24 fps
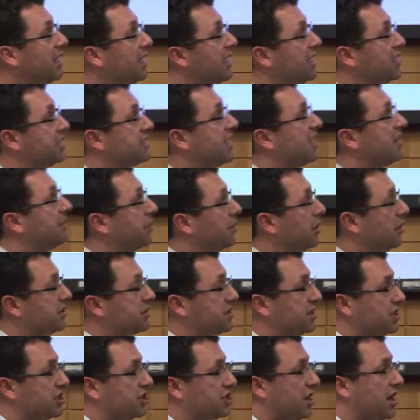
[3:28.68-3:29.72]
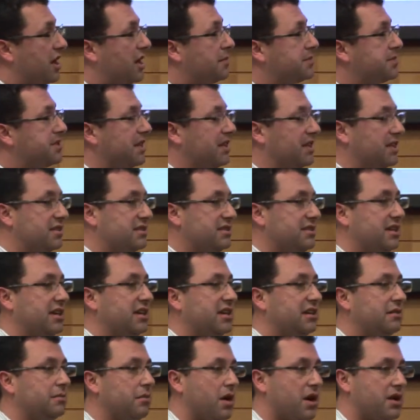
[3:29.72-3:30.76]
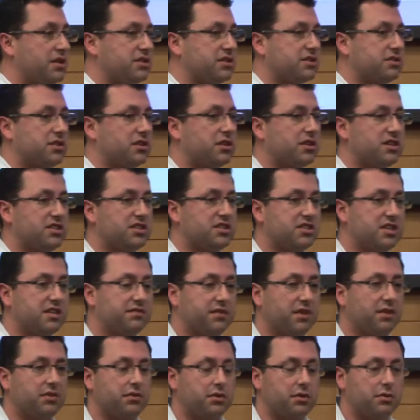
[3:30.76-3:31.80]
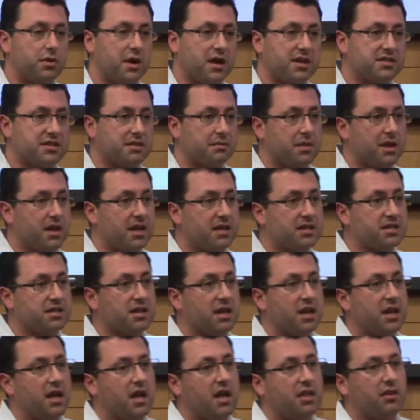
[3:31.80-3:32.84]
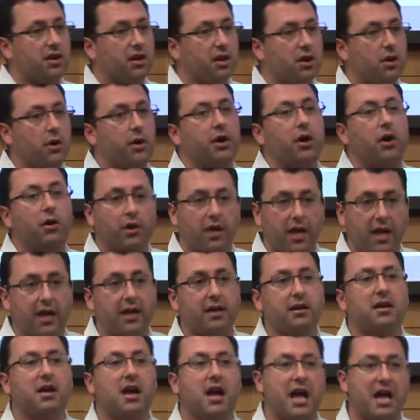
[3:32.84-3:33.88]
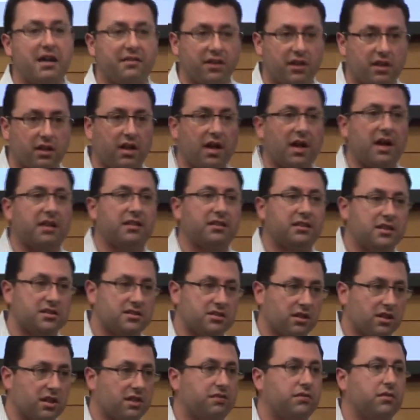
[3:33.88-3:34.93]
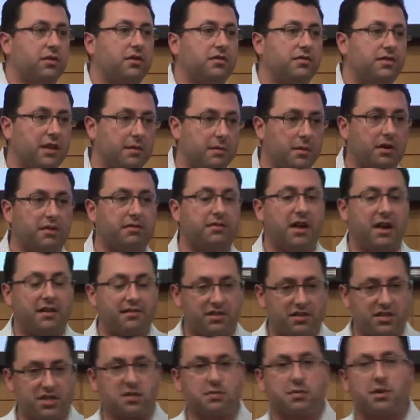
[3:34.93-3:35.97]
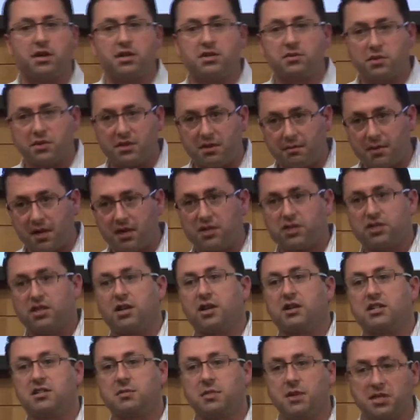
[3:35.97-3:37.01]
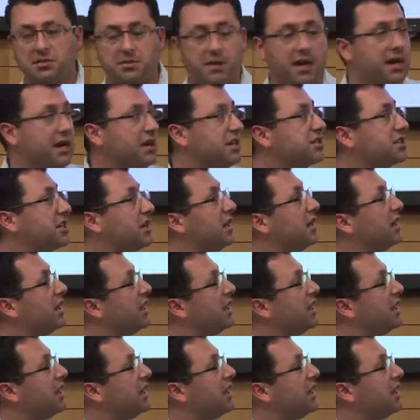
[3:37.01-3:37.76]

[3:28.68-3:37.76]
Instead of posting jobs in Indeed and Monster and sifting through resumes, they're going, okay, I have a client that's looking for a female, five years experience with dementia, speak Spanish.